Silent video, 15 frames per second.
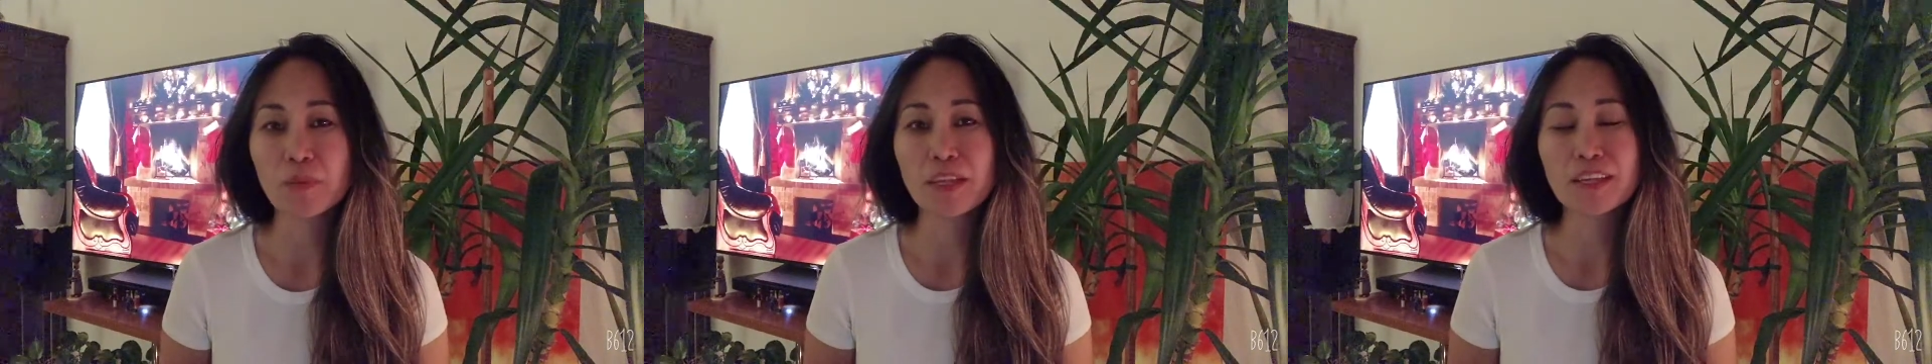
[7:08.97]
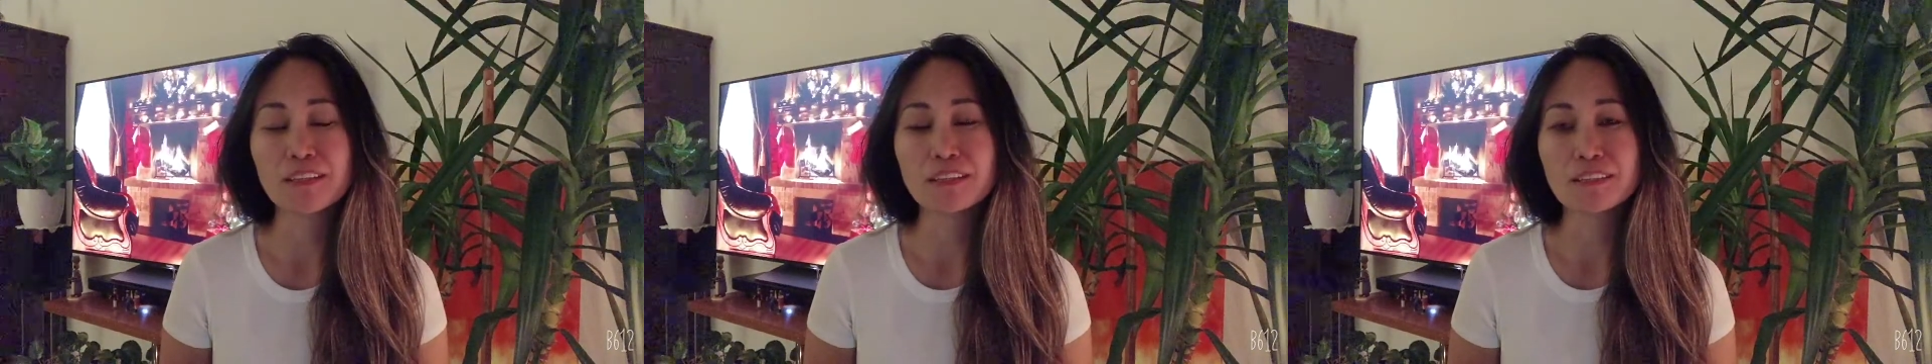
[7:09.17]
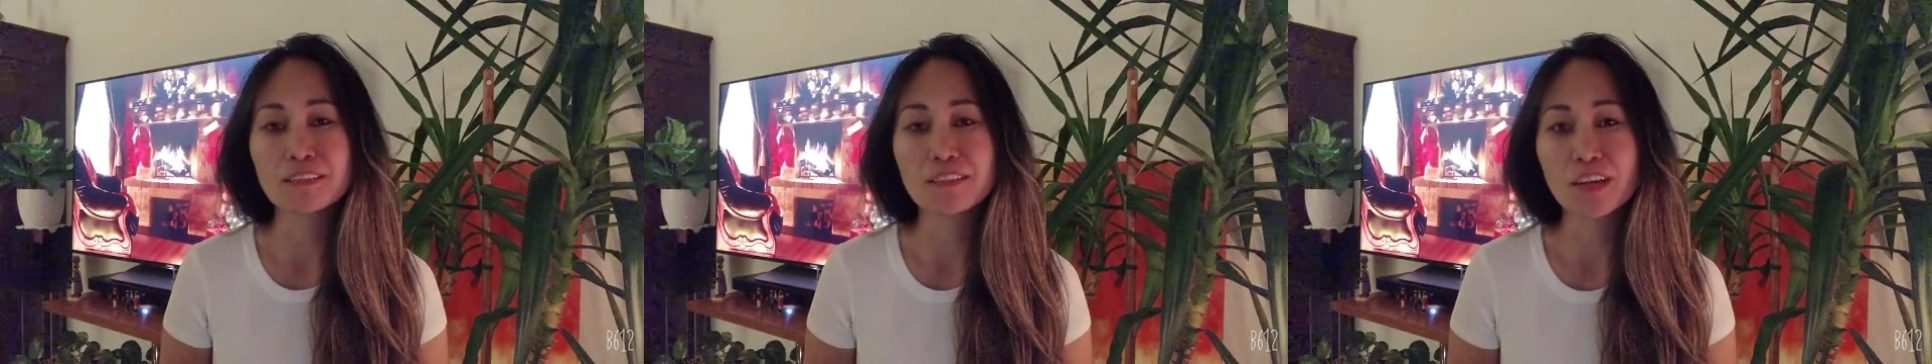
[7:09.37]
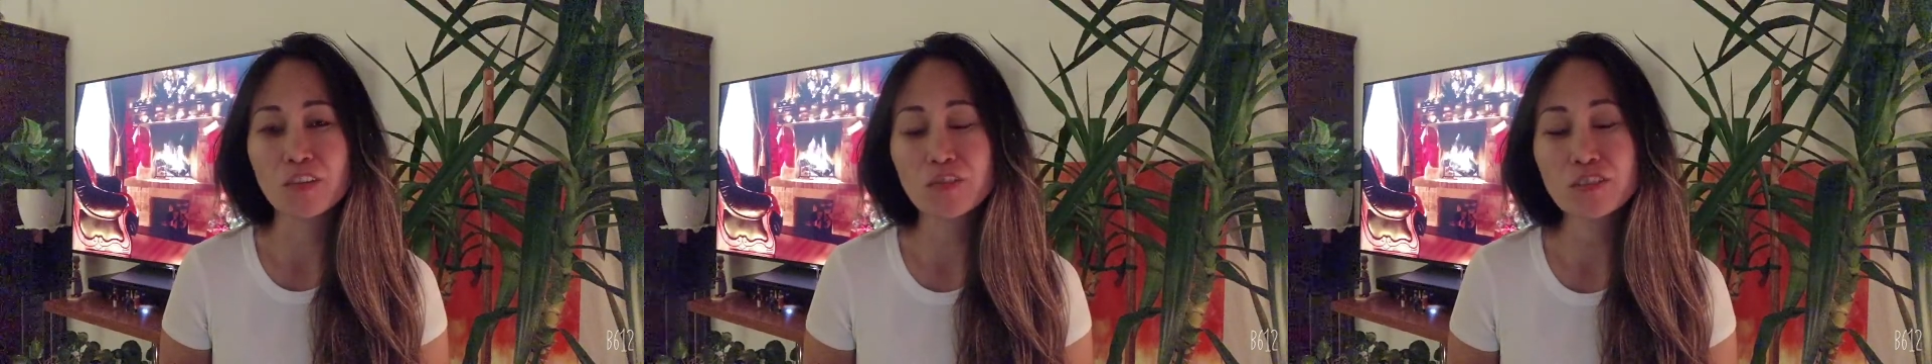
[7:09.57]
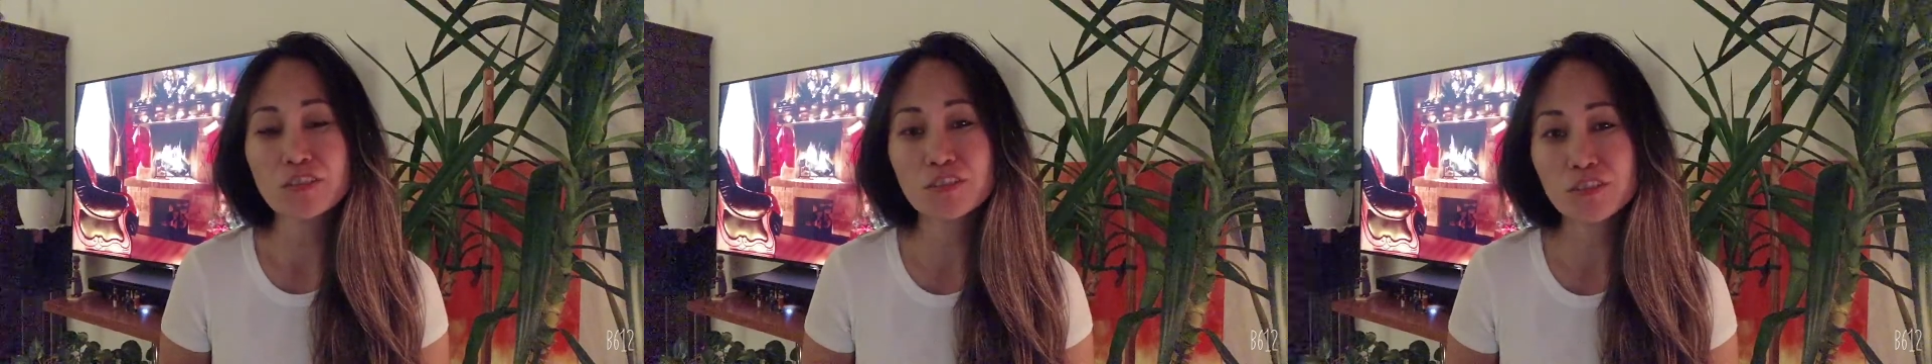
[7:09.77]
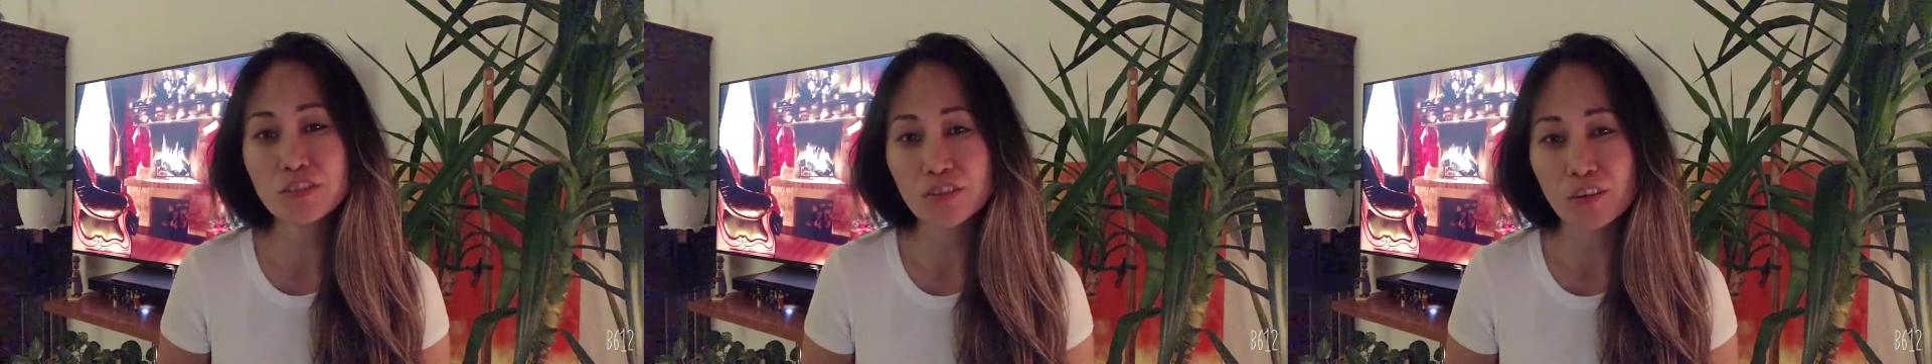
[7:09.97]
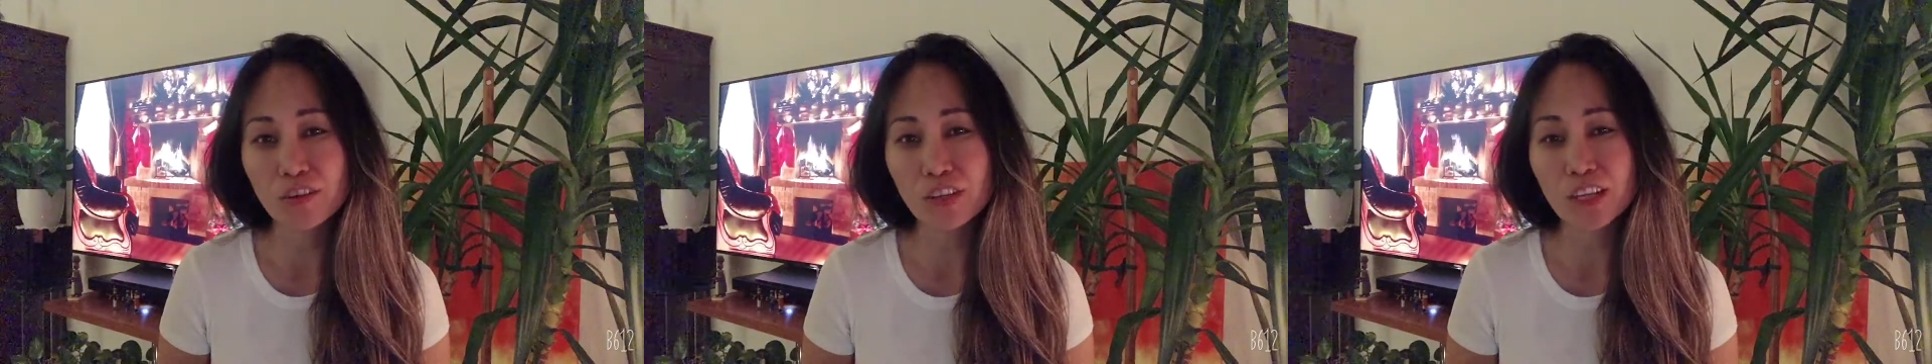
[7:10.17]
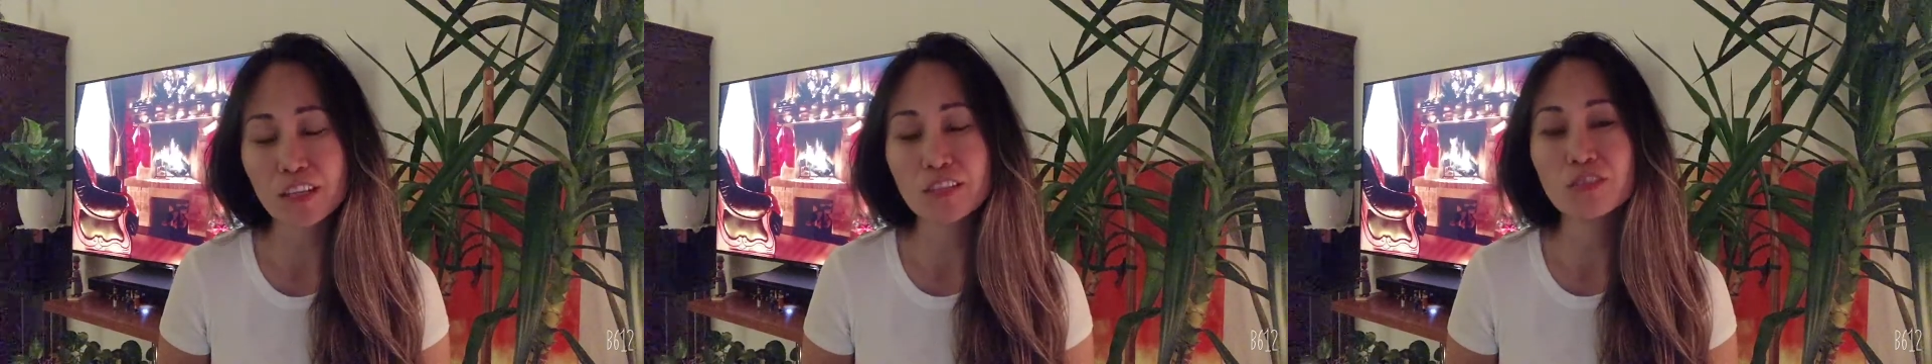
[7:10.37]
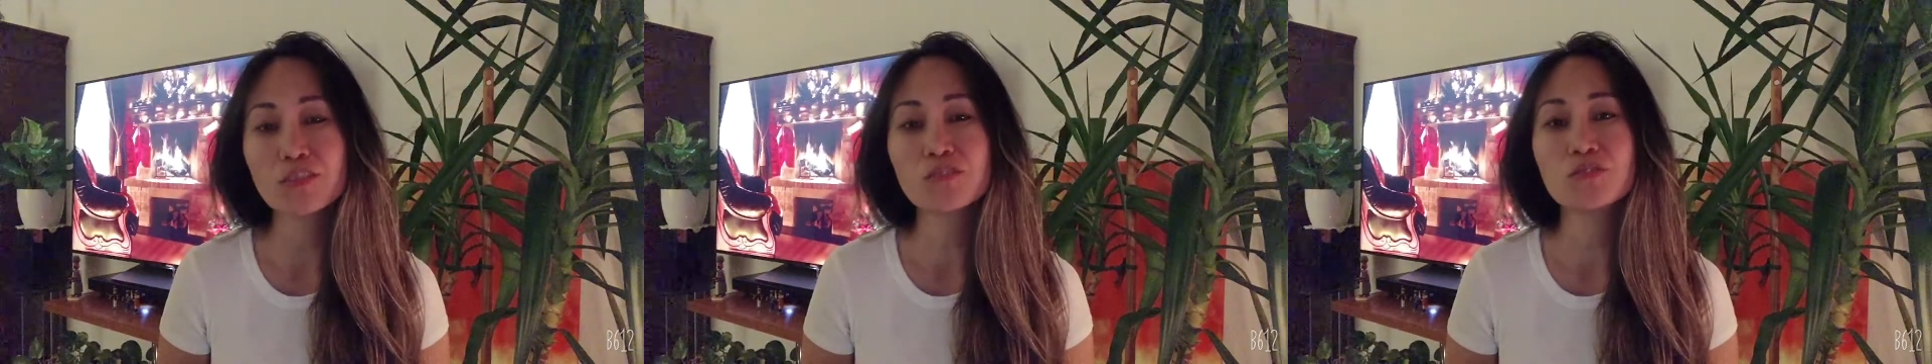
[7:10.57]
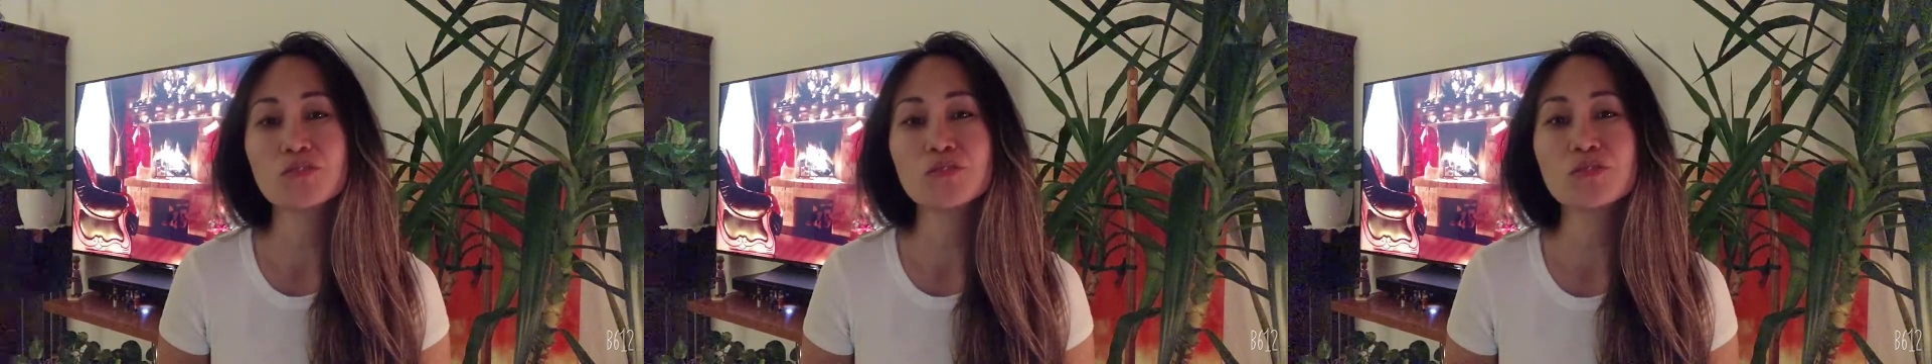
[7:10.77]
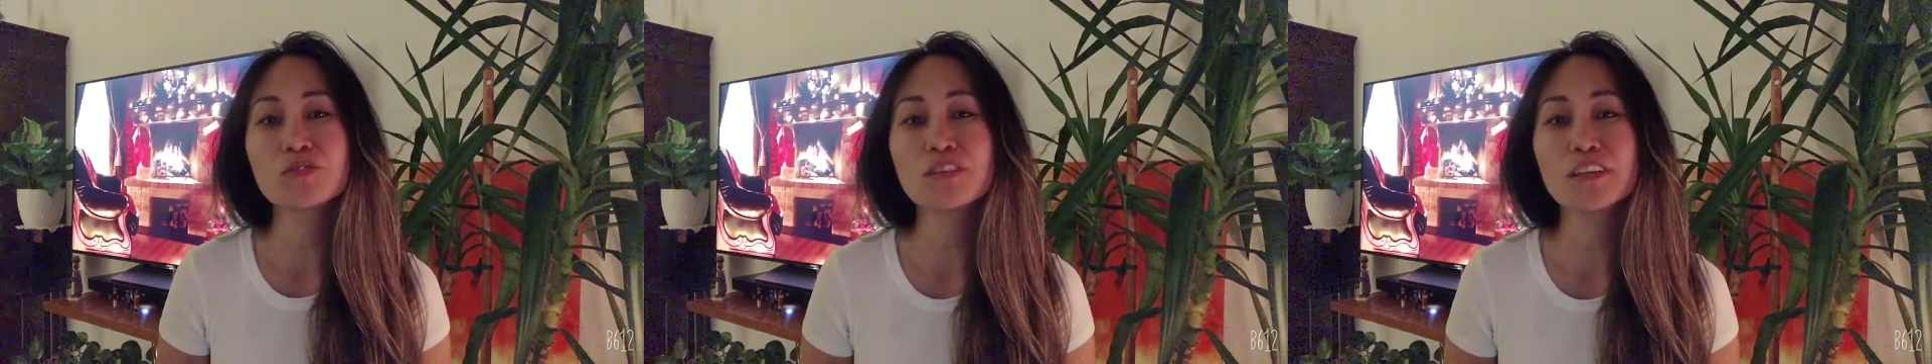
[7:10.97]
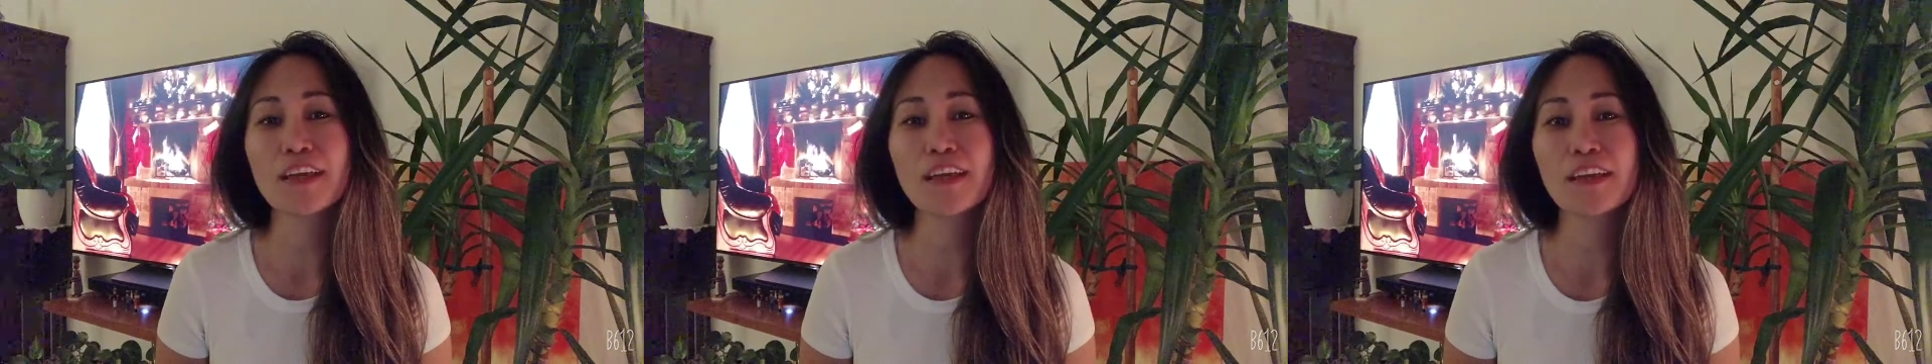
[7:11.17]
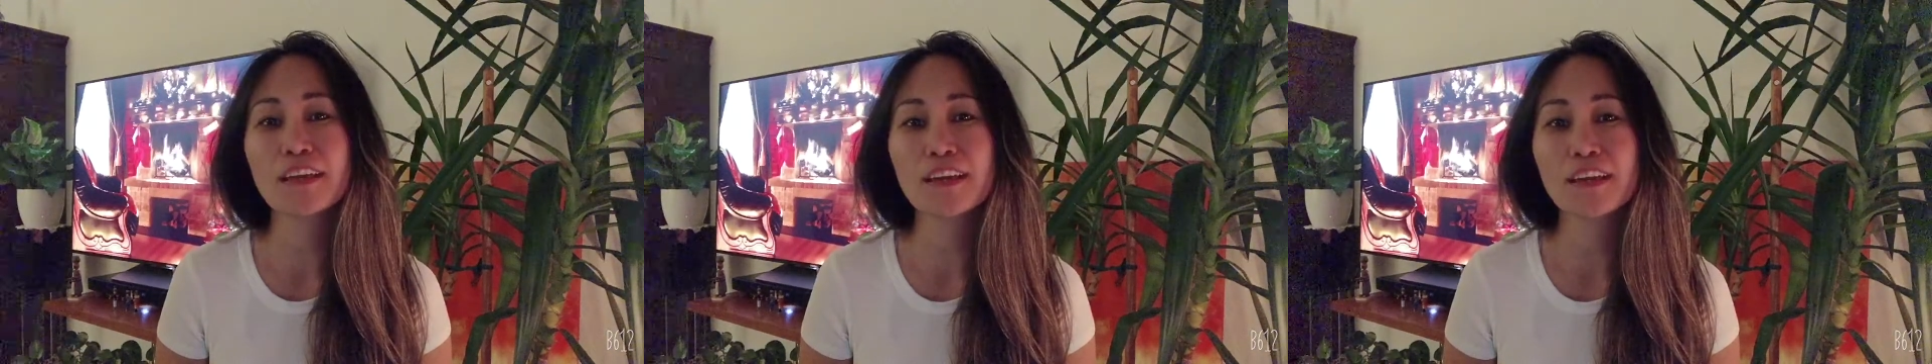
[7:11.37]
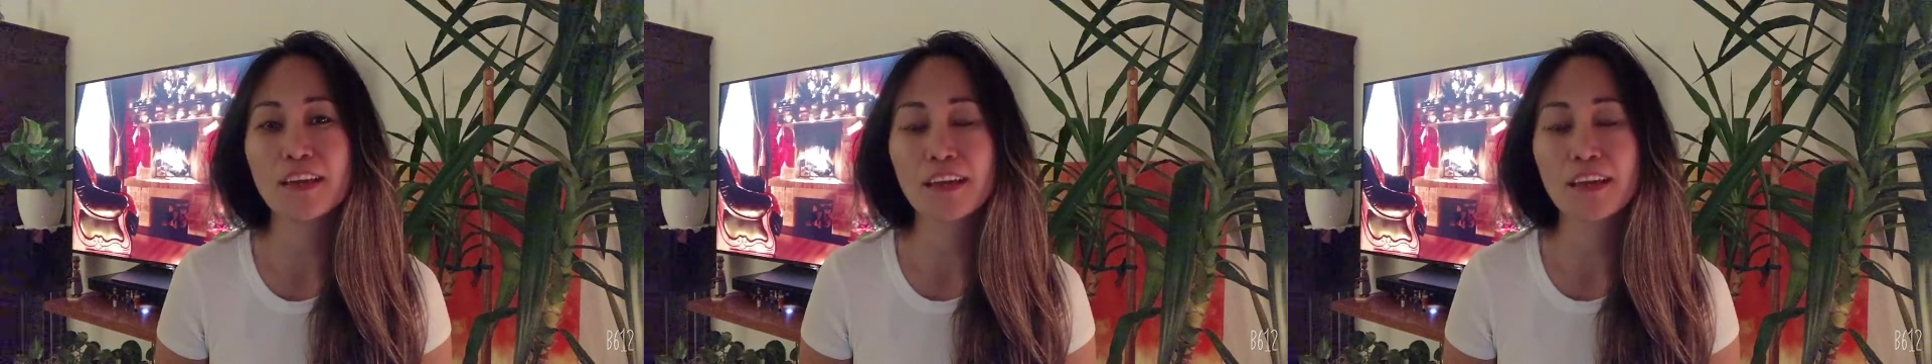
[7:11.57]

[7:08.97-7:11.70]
it is necessary to shake